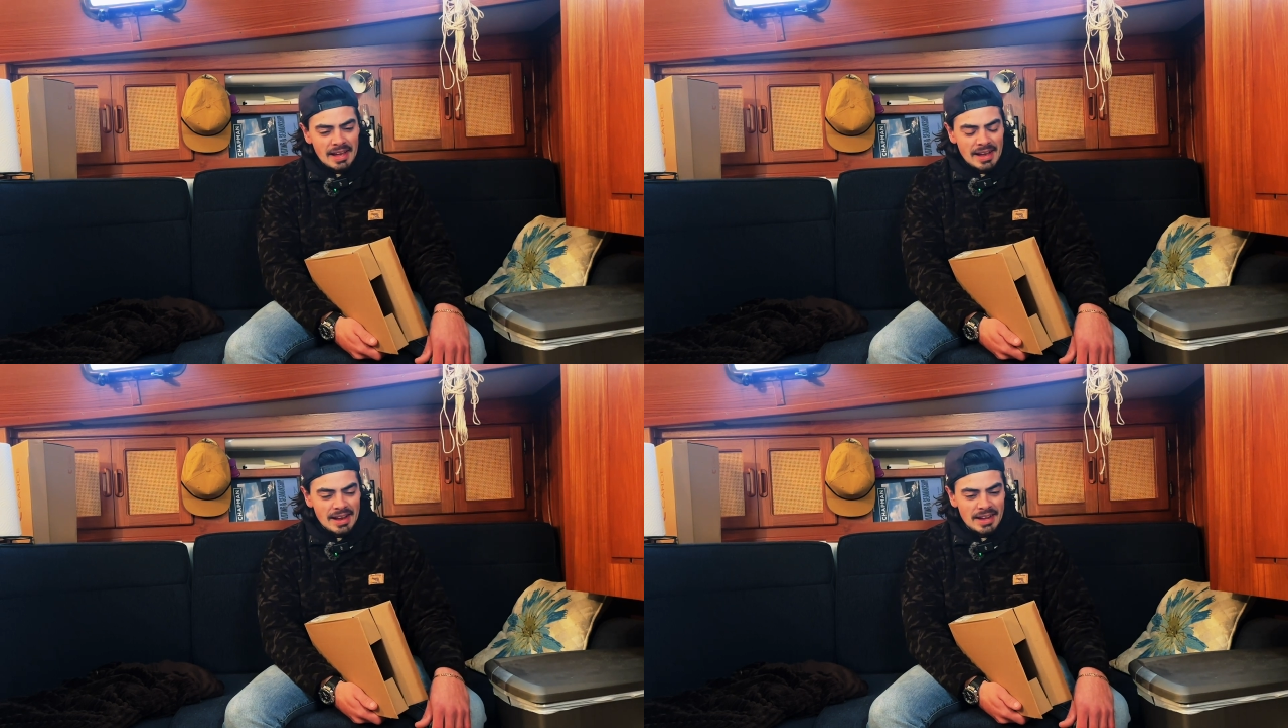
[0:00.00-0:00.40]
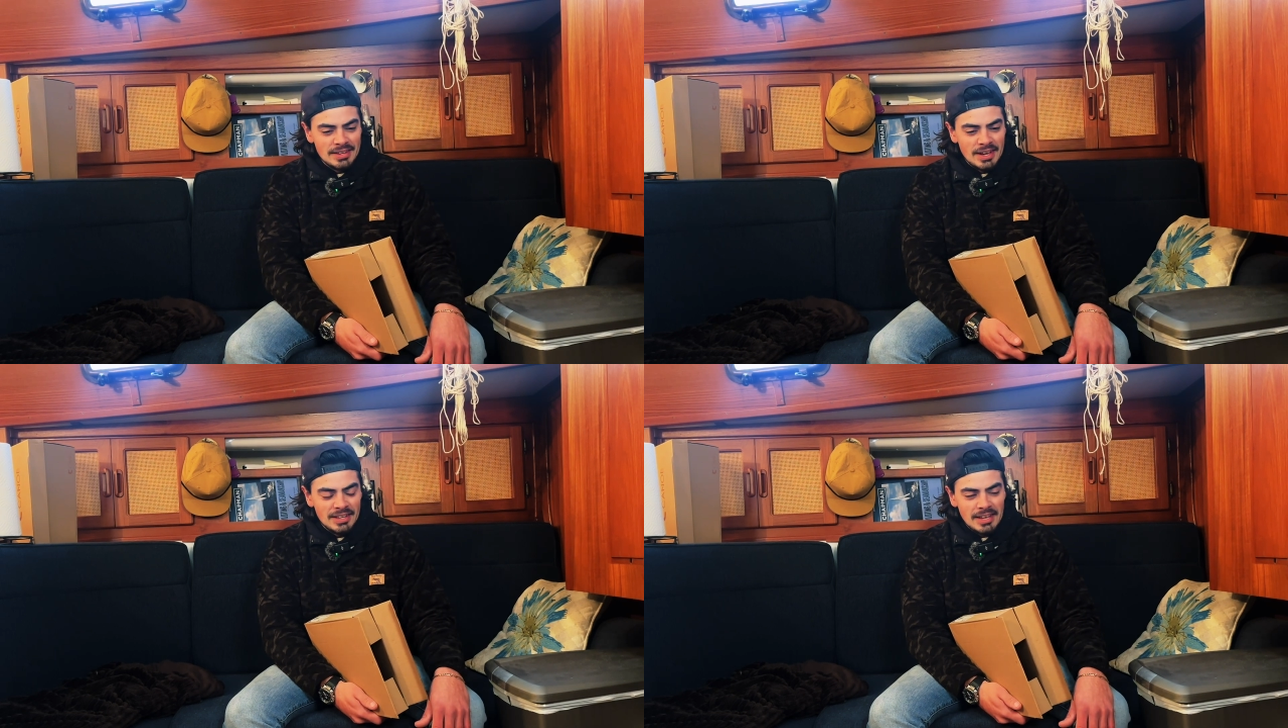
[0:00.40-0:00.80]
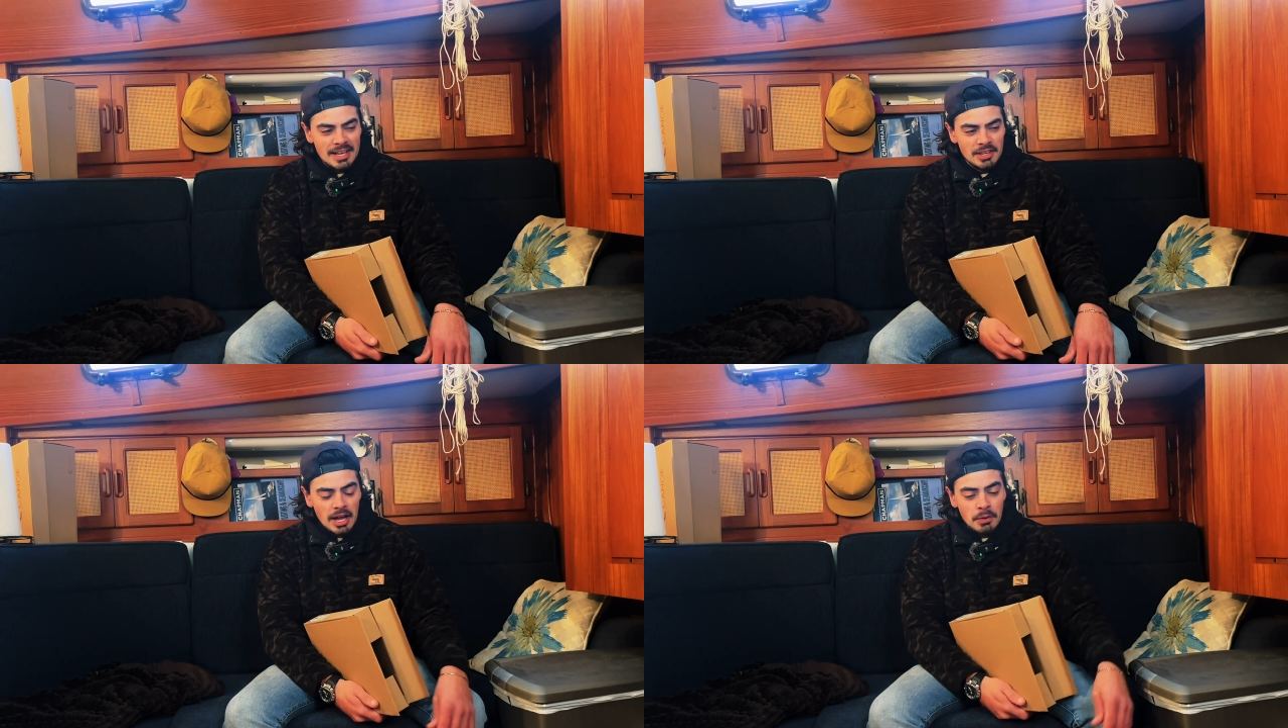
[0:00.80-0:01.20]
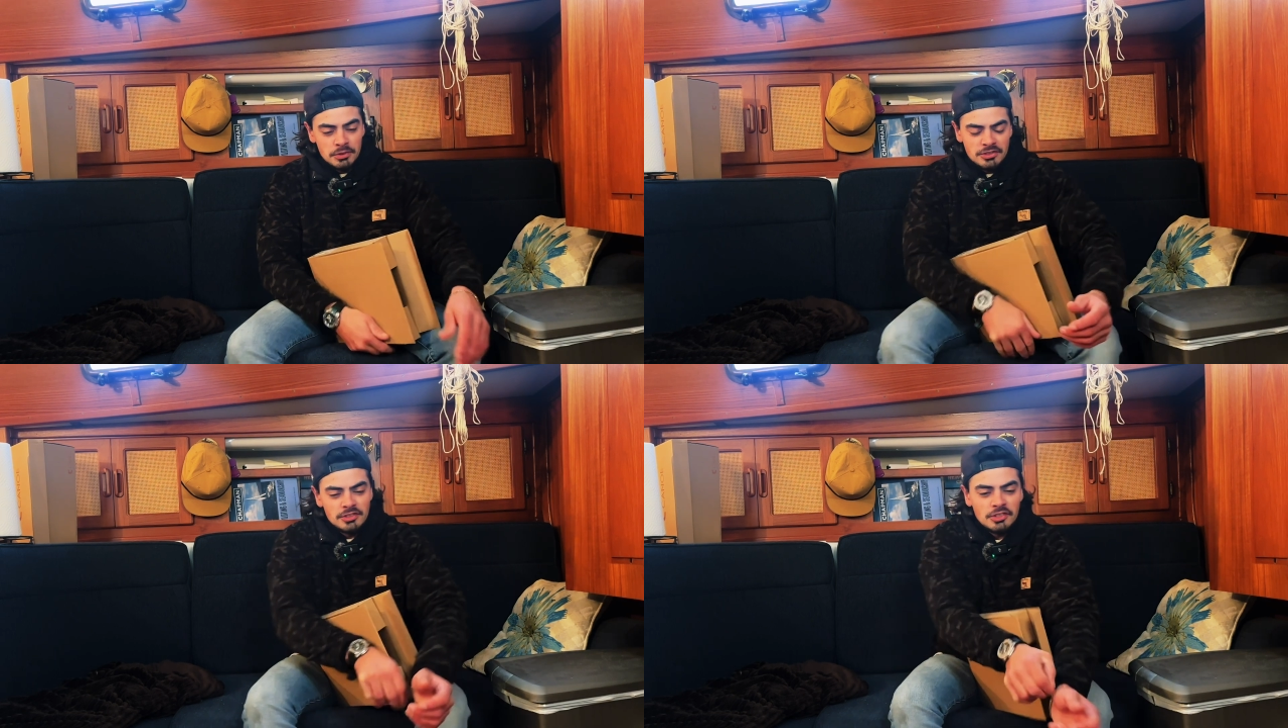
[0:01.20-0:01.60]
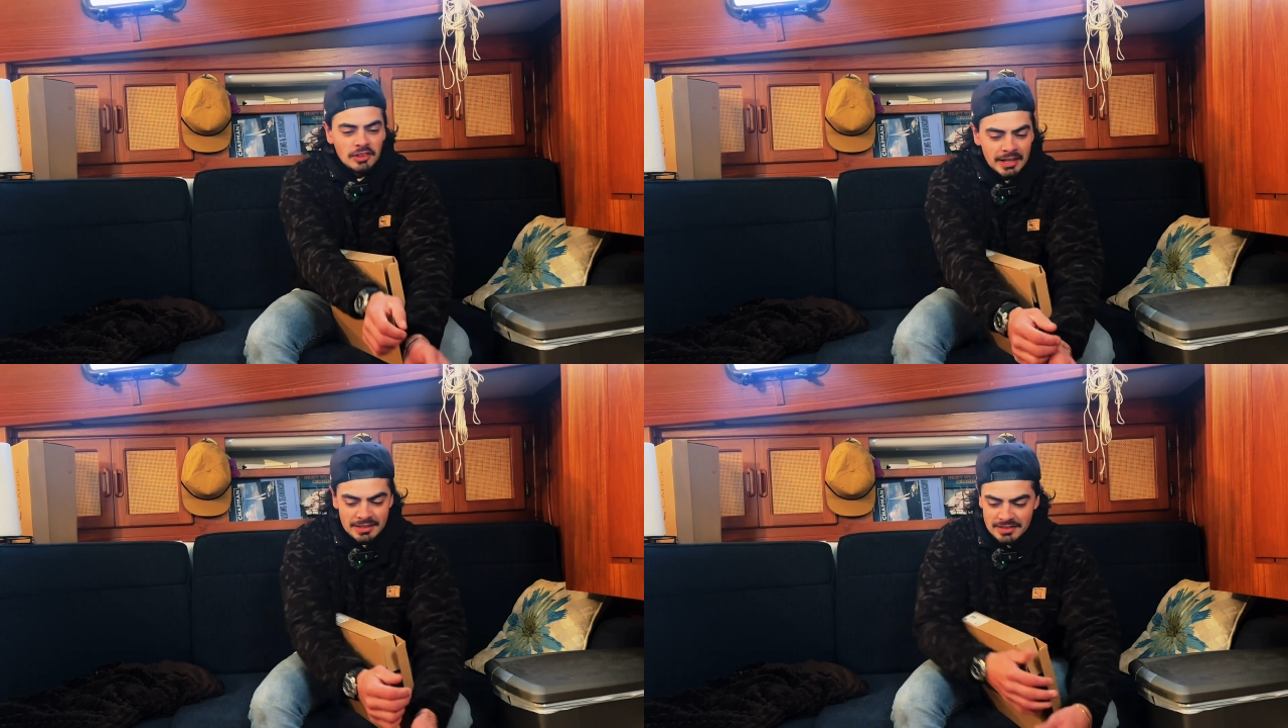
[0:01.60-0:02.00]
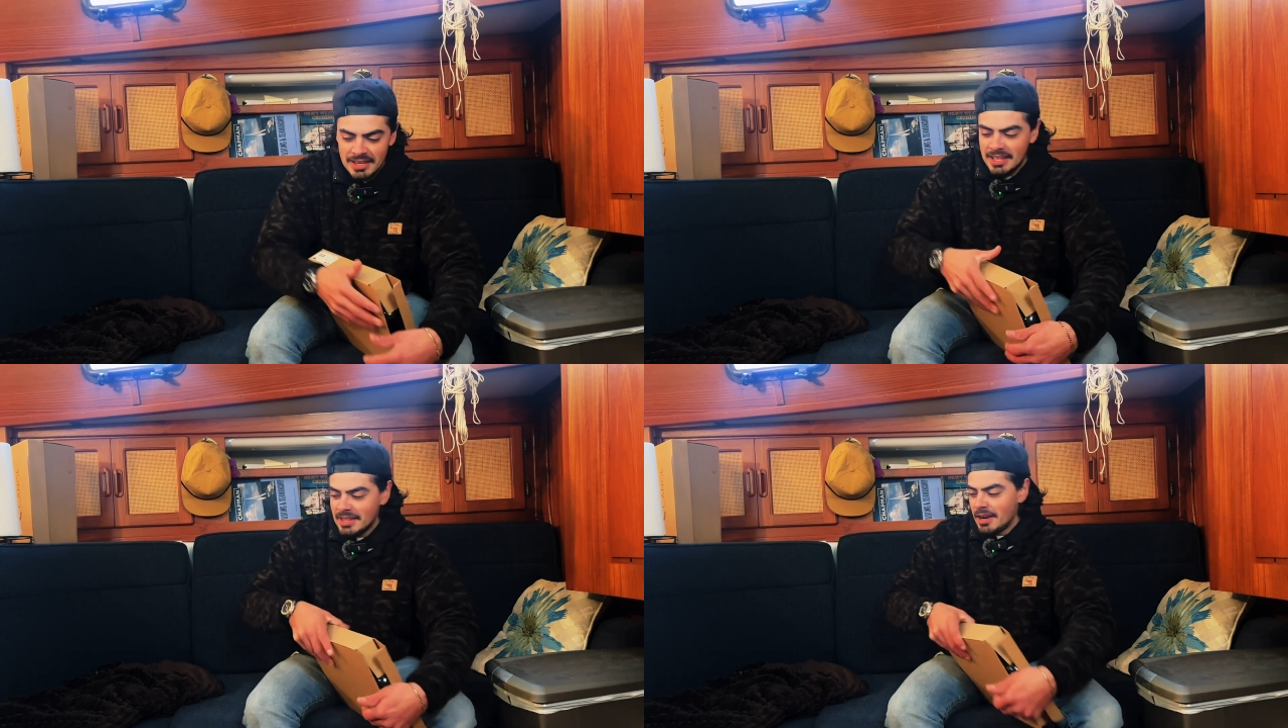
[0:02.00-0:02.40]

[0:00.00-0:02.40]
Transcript: And I was just like sitting